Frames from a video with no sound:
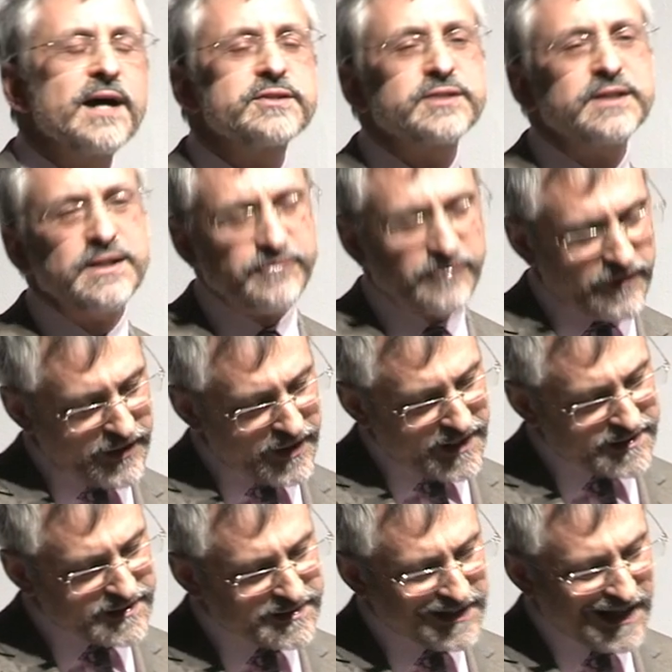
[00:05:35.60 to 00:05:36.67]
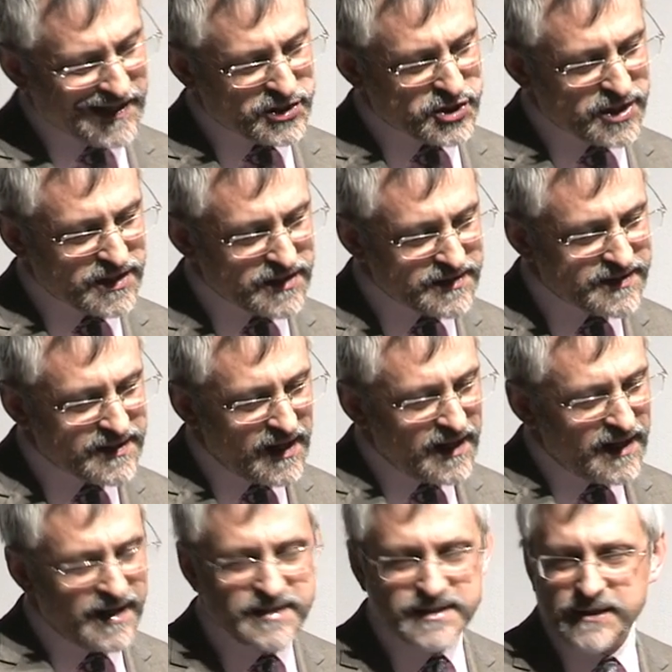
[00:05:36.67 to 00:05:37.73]
and even their sketches
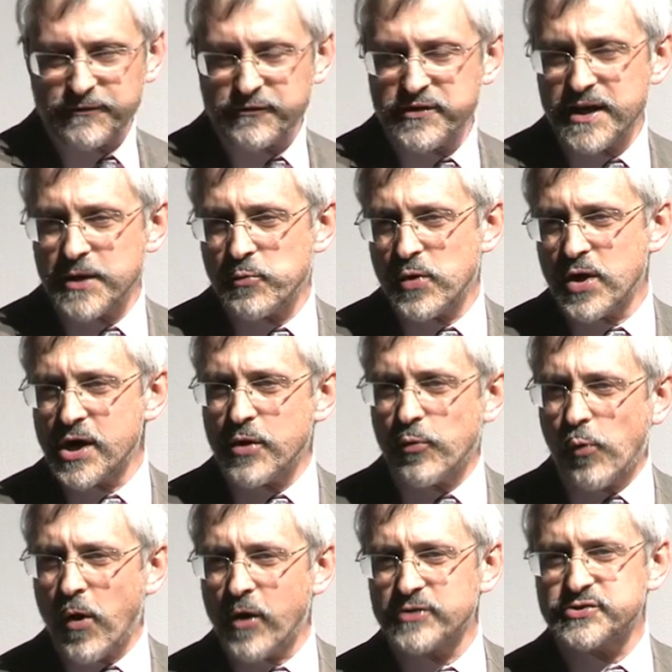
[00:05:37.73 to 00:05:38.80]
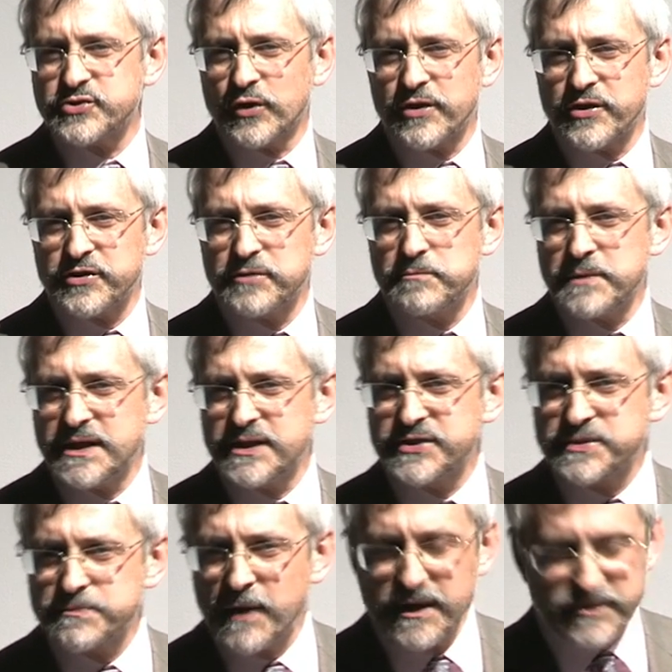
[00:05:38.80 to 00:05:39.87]
as if they were what Jonathan
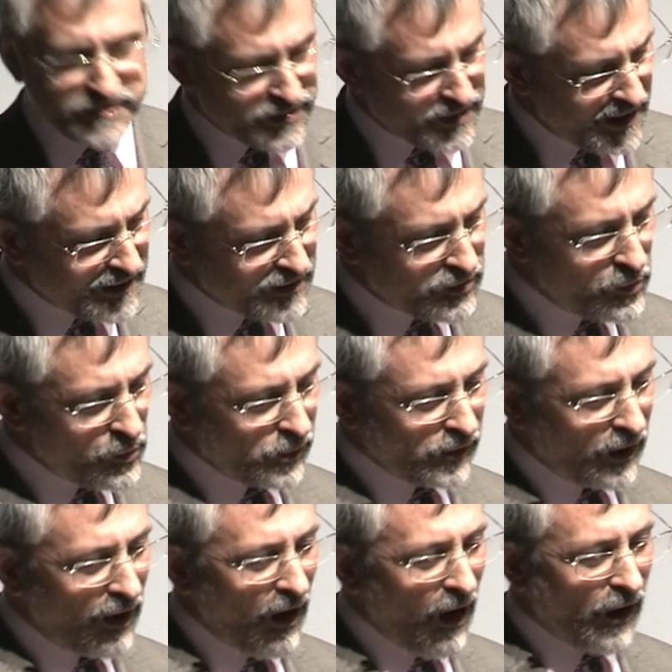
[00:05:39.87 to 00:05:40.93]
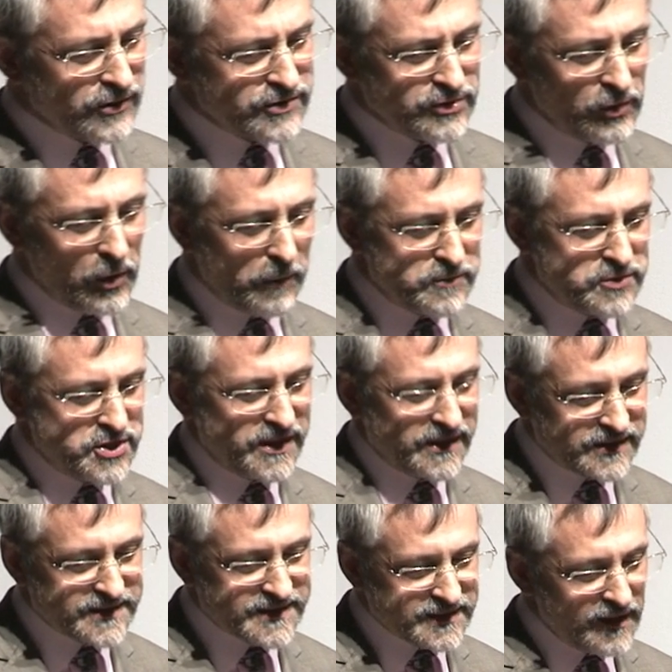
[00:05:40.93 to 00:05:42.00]
Meads might today call art
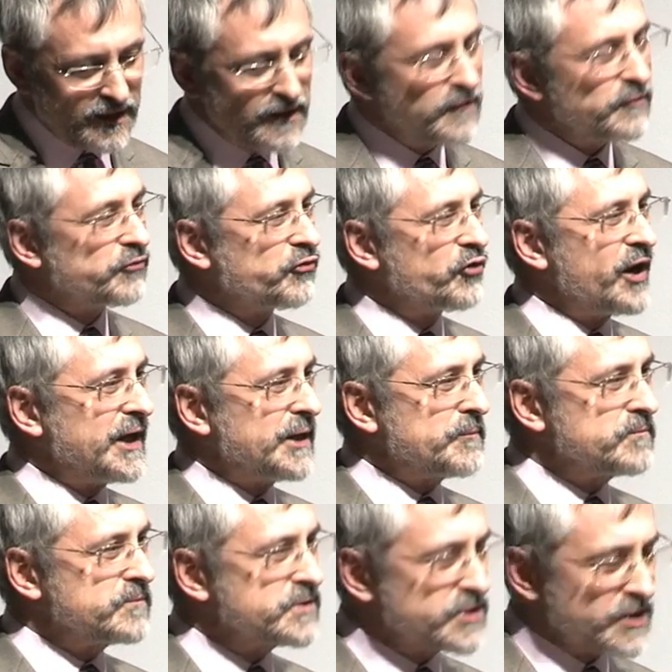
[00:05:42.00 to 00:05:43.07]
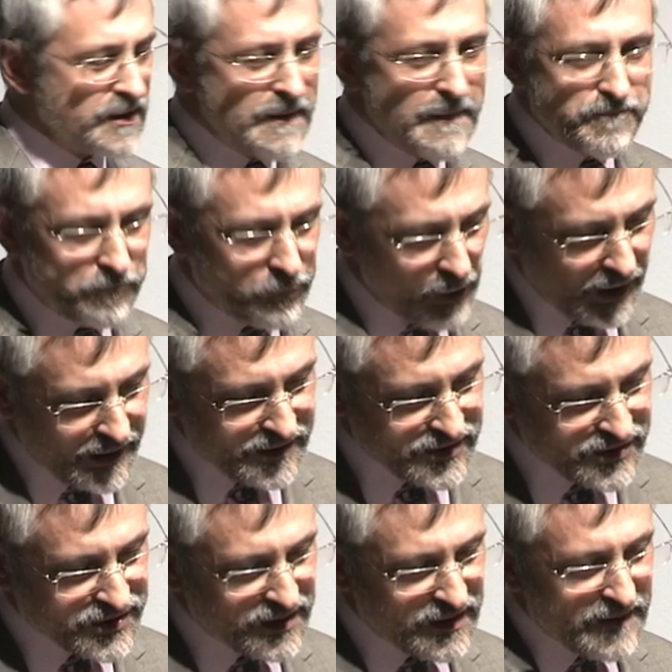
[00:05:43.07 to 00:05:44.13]
objects, framed,
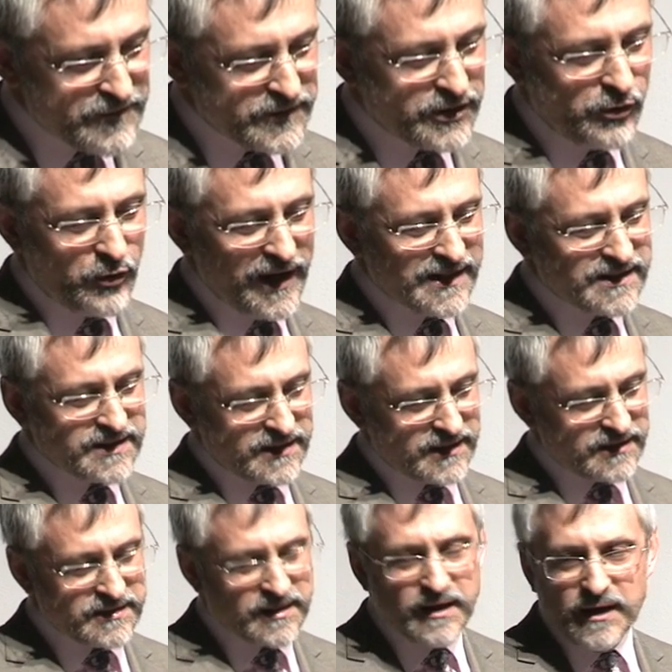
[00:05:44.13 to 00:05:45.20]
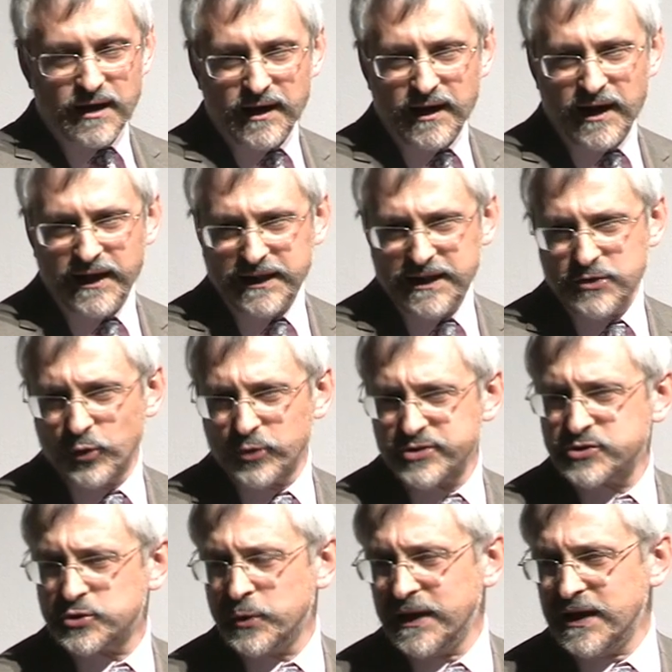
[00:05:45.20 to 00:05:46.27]
priced, curated, in
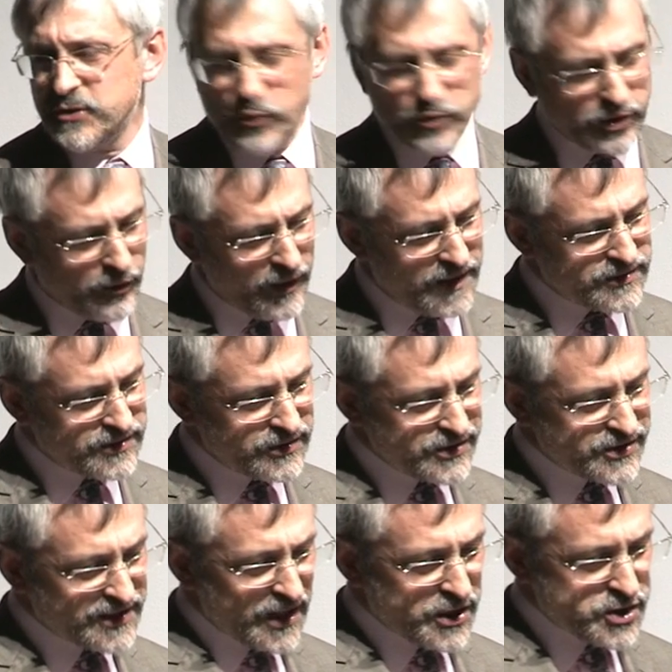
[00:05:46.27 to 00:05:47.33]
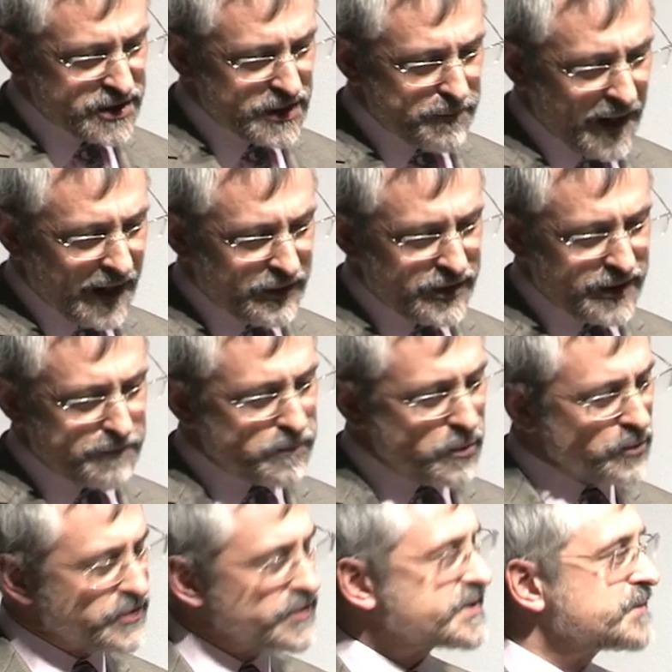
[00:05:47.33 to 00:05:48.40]
order to inaugurate a discussion about the
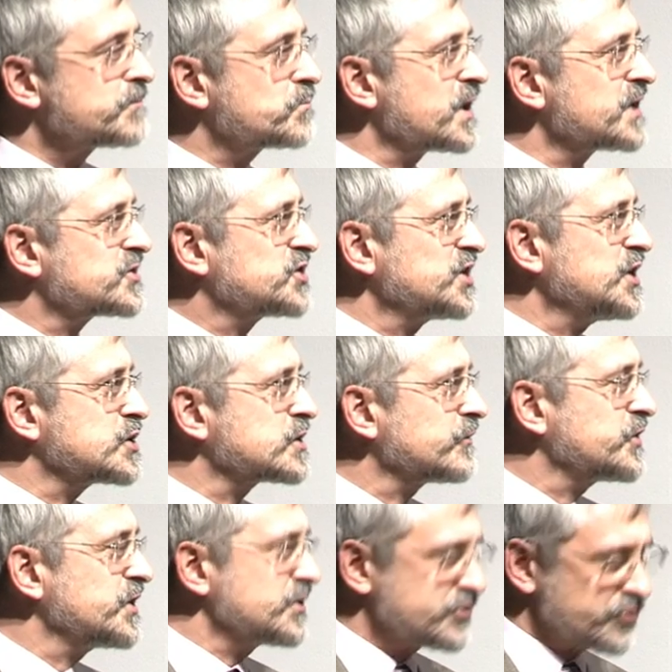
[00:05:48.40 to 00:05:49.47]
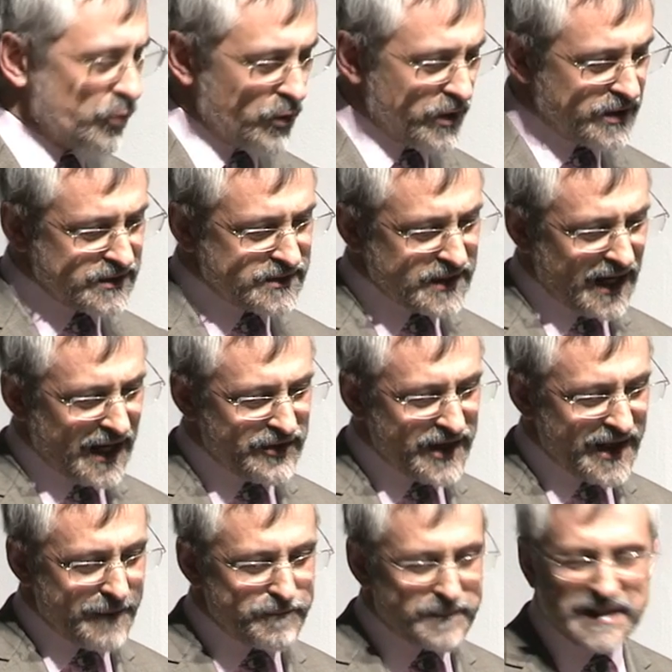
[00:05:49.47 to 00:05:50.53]
importance and prestige of these drawings
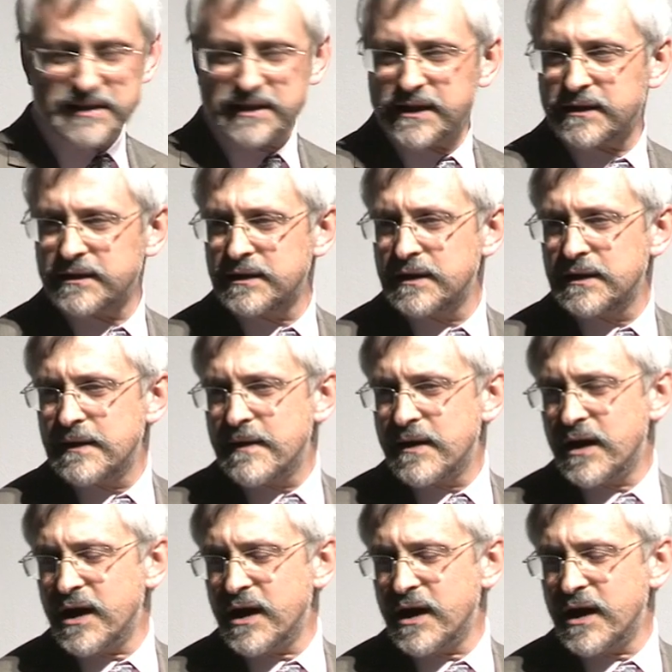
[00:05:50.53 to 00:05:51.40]
and their meaning